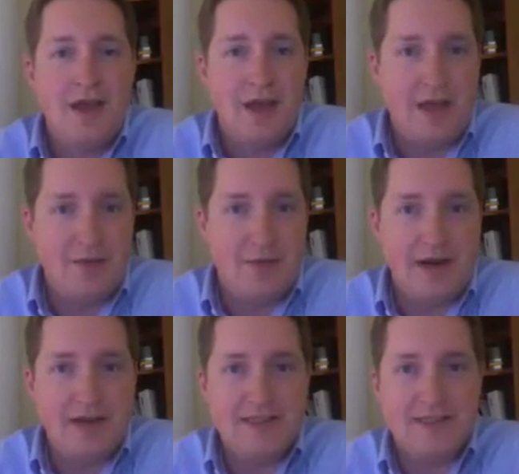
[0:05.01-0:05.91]
Hey
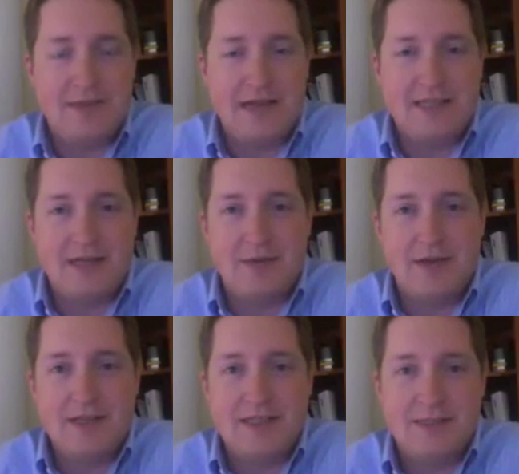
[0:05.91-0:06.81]
everybody, this is Matt
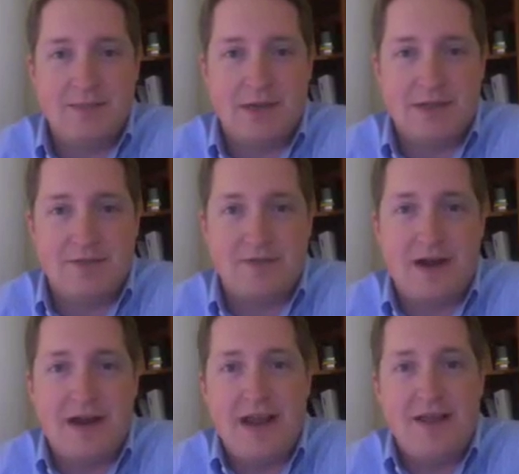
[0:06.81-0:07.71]
Dickman and this is Buzz
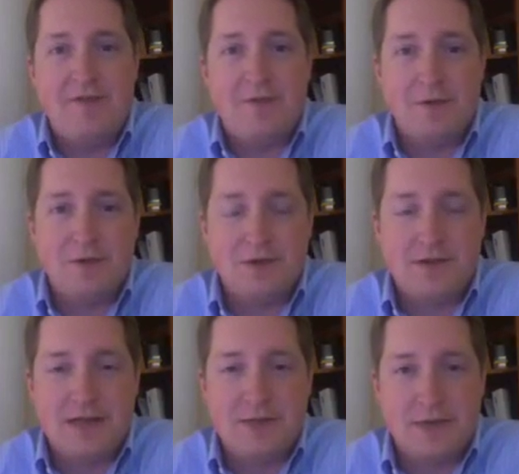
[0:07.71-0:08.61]
Friday for
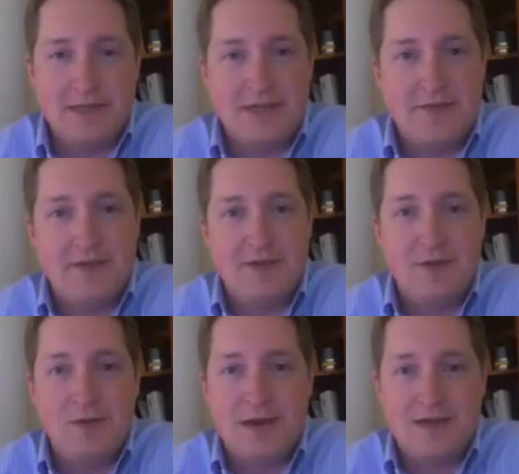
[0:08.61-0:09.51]
July 27th,
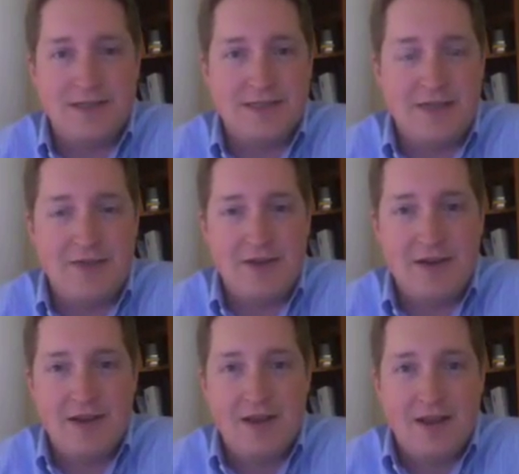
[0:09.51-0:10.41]

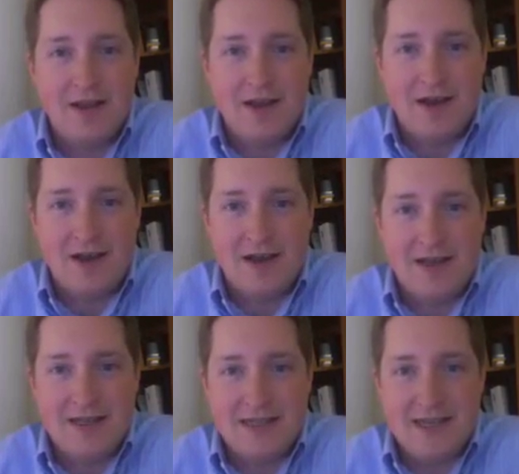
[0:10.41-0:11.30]
2007.
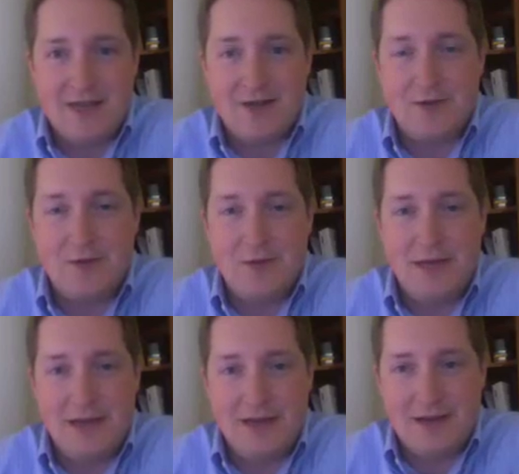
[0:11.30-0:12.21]
It is a
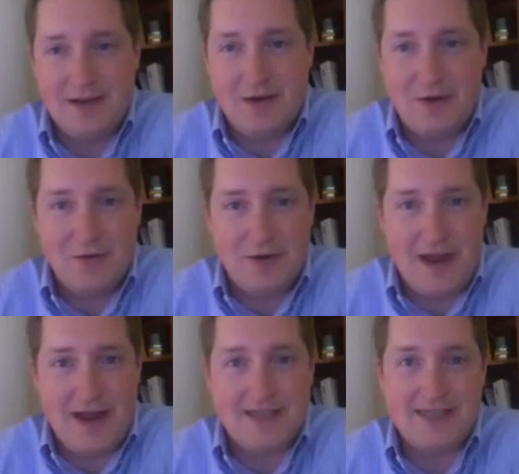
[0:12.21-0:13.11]
gloomy,
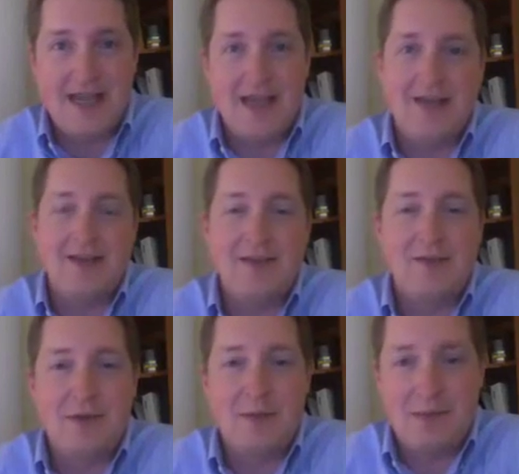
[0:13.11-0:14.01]
overcast day in
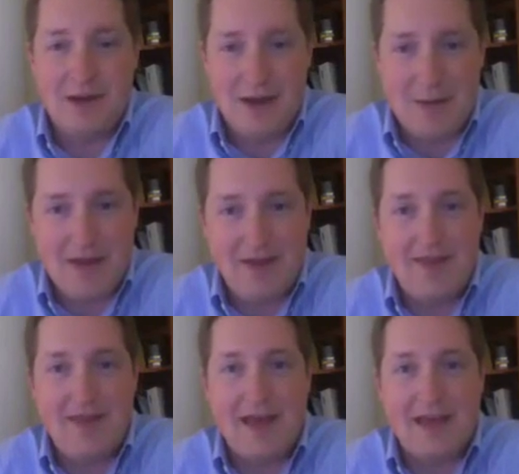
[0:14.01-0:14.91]
Cleveland, but I'm not
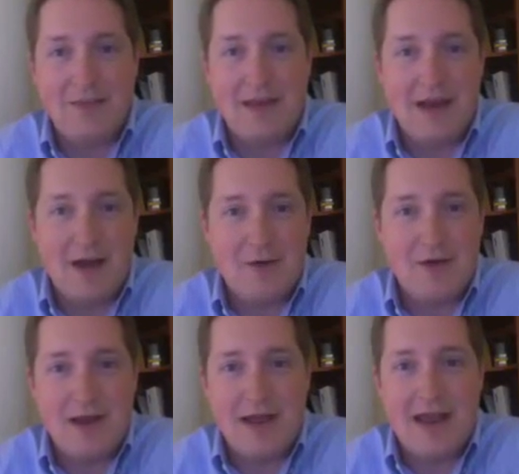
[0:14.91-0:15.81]
letting that get me
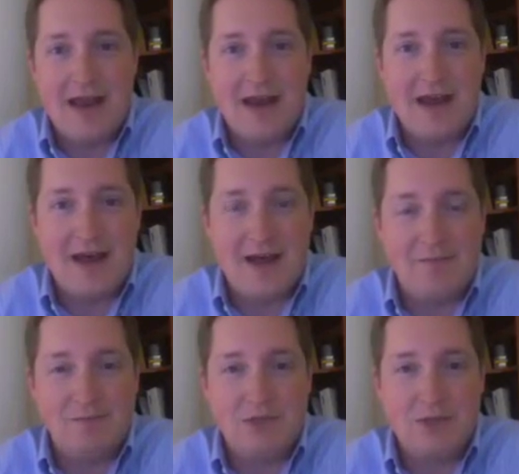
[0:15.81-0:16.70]
down, and
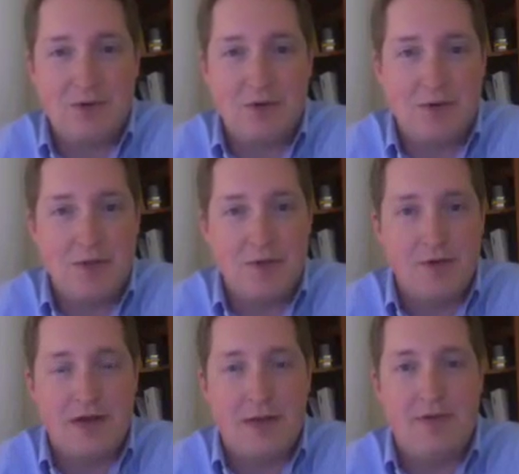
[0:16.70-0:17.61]
just want to run
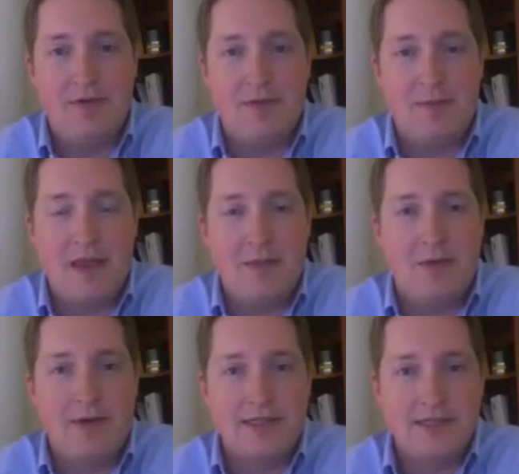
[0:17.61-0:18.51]
through a couple of the main
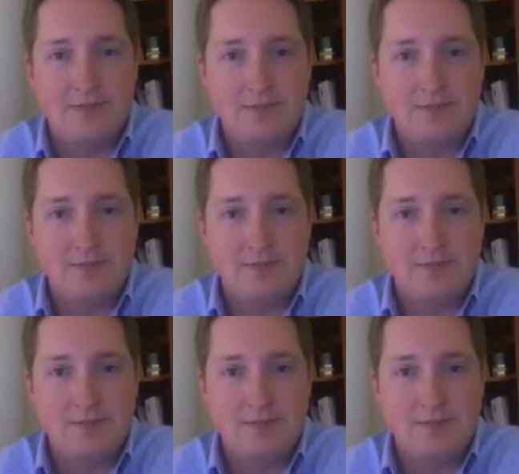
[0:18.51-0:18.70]
points